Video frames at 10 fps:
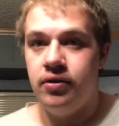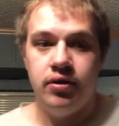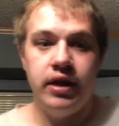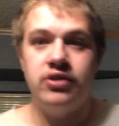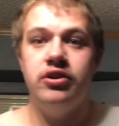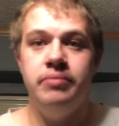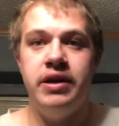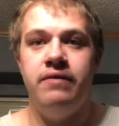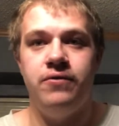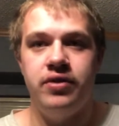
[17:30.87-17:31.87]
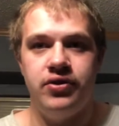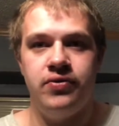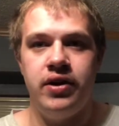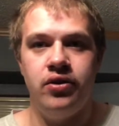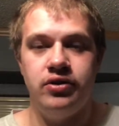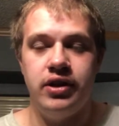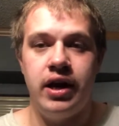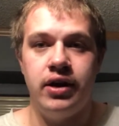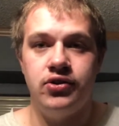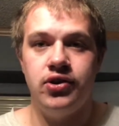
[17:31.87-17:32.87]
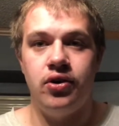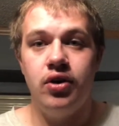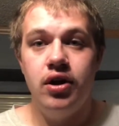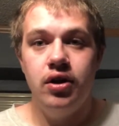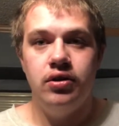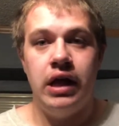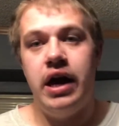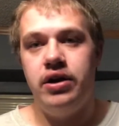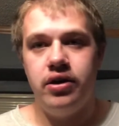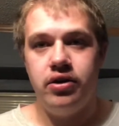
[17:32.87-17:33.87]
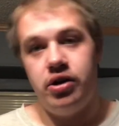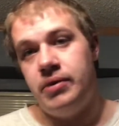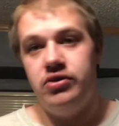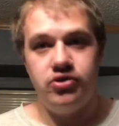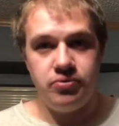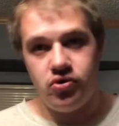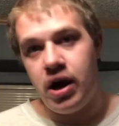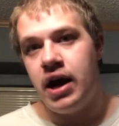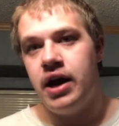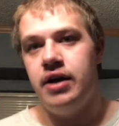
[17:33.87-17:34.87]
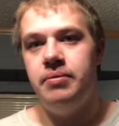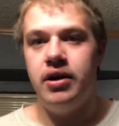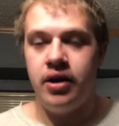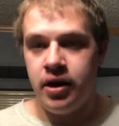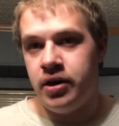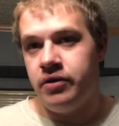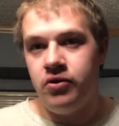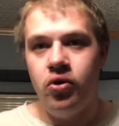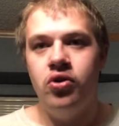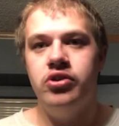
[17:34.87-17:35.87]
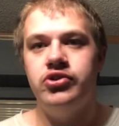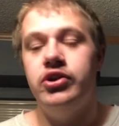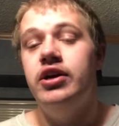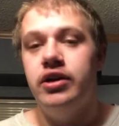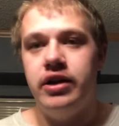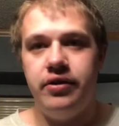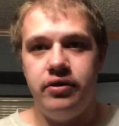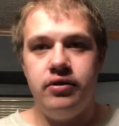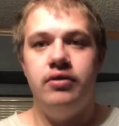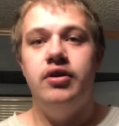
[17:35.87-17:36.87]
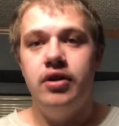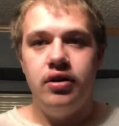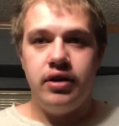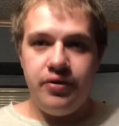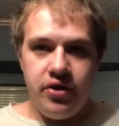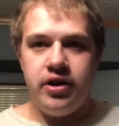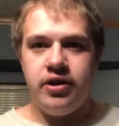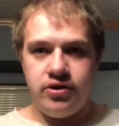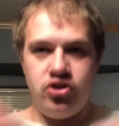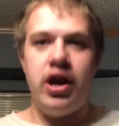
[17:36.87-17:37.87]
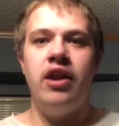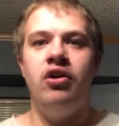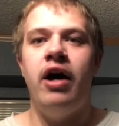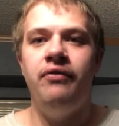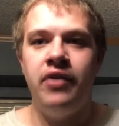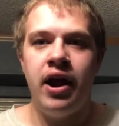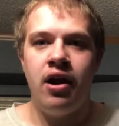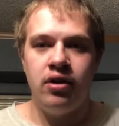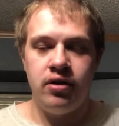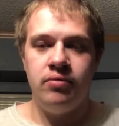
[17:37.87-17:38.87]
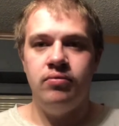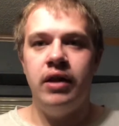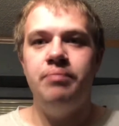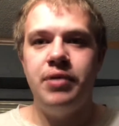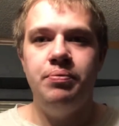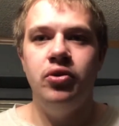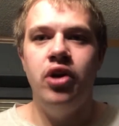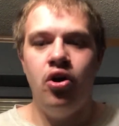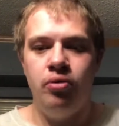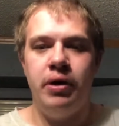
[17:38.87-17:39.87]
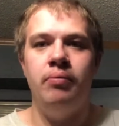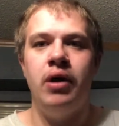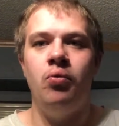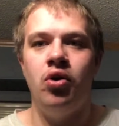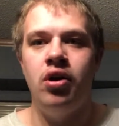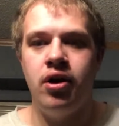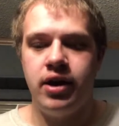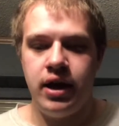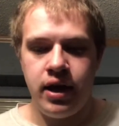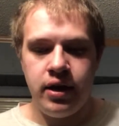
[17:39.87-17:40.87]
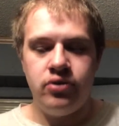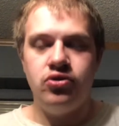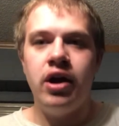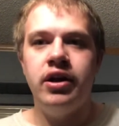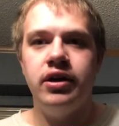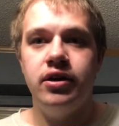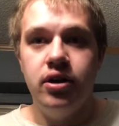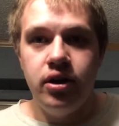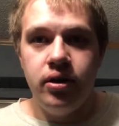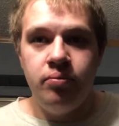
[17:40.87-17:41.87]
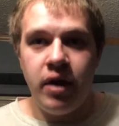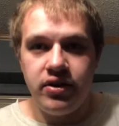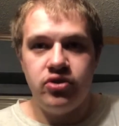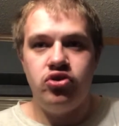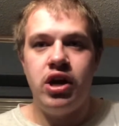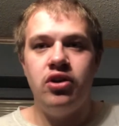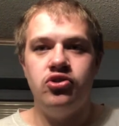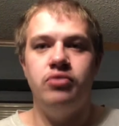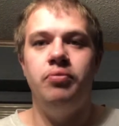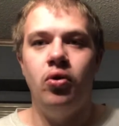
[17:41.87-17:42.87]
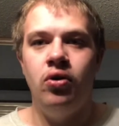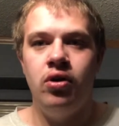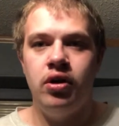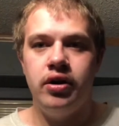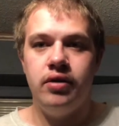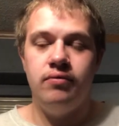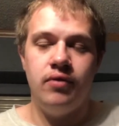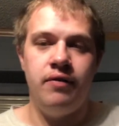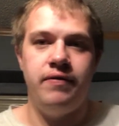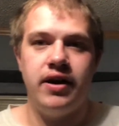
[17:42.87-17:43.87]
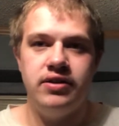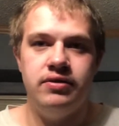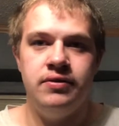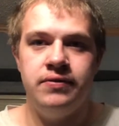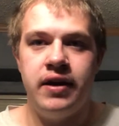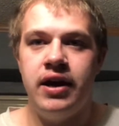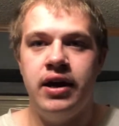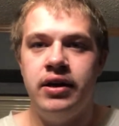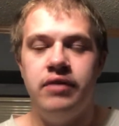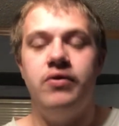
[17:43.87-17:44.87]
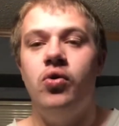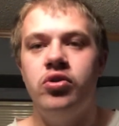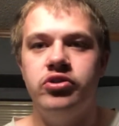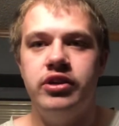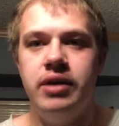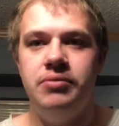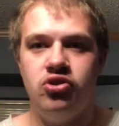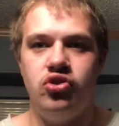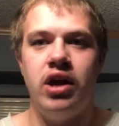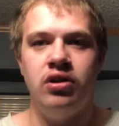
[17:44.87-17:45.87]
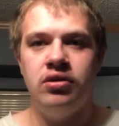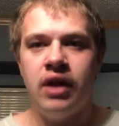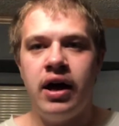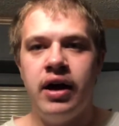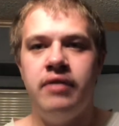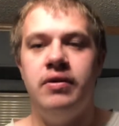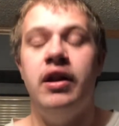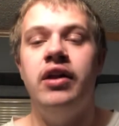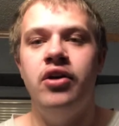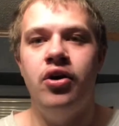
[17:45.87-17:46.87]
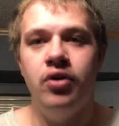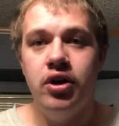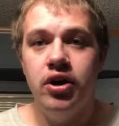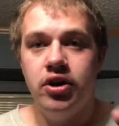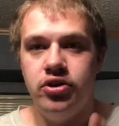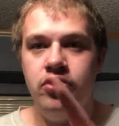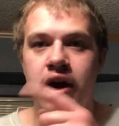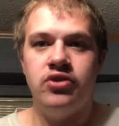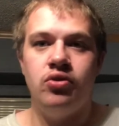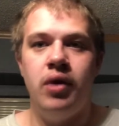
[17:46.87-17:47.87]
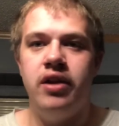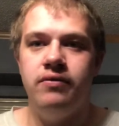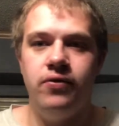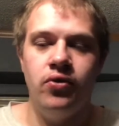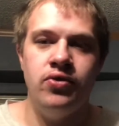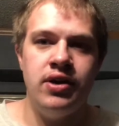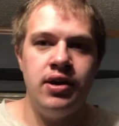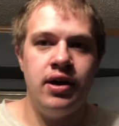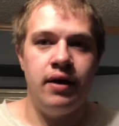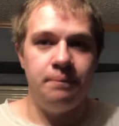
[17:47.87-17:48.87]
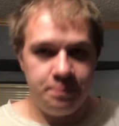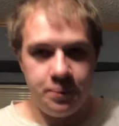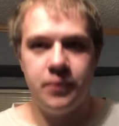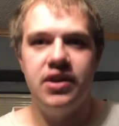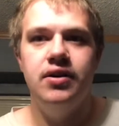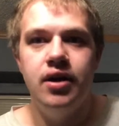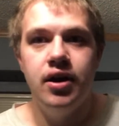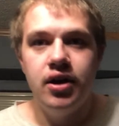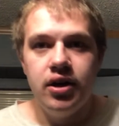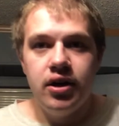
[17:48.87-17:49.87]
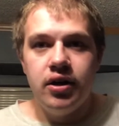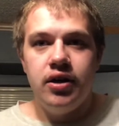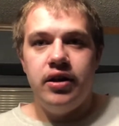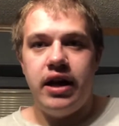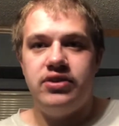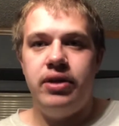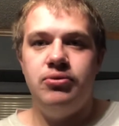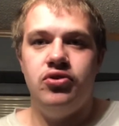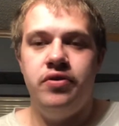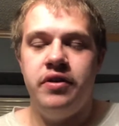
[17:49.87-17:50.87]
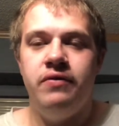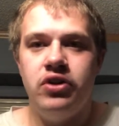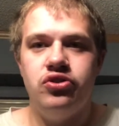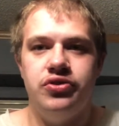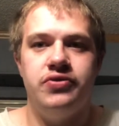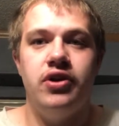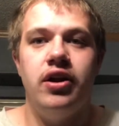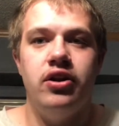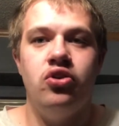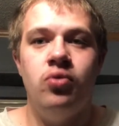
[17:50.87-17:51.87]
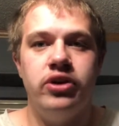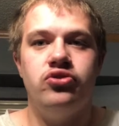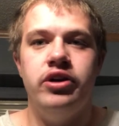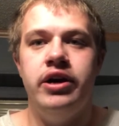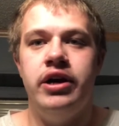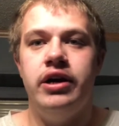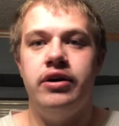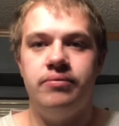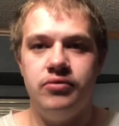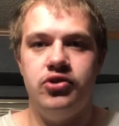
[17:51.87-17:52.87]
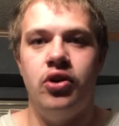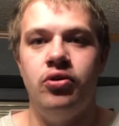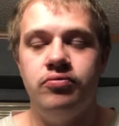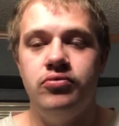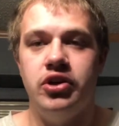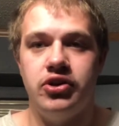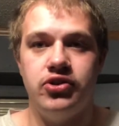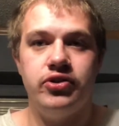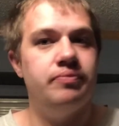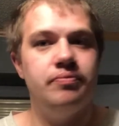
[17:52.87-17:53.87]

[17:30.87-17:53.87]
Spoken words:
that's going to be it for this video today. So like, comment, subscribe, and of course, get the channel out there. Let people know about my work and try to make this channel support effective, and of course keep this channel alive. And I know you guys are waiting for the next episode of The Adventures of Sonic and Equestria, so just